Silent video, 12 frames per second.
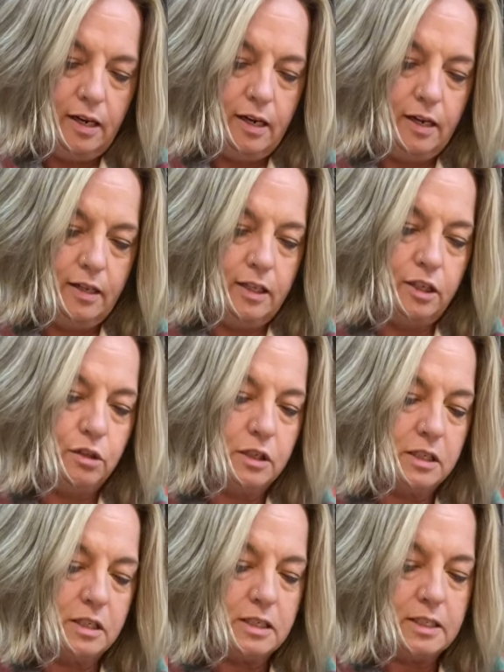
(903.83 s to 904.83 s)
And then you
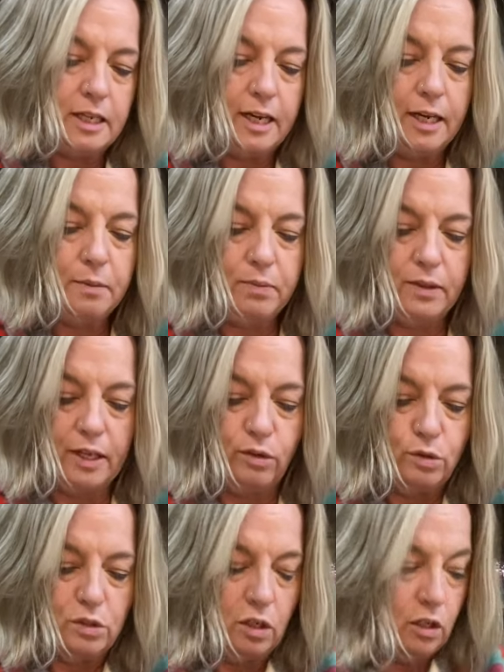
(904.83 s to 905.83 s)
can tape
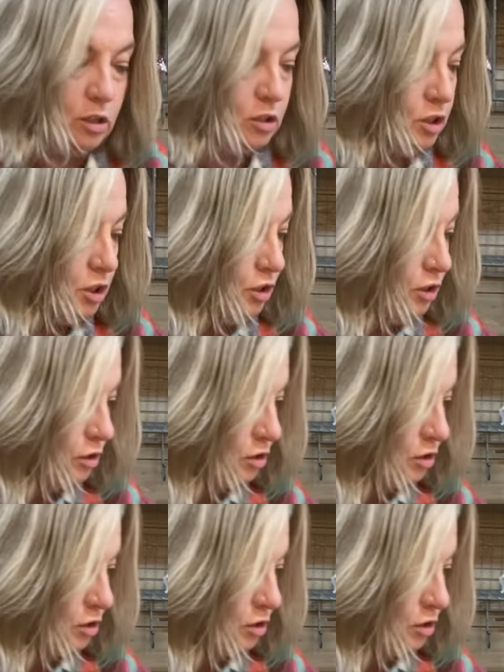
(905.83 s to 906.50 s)
those onto your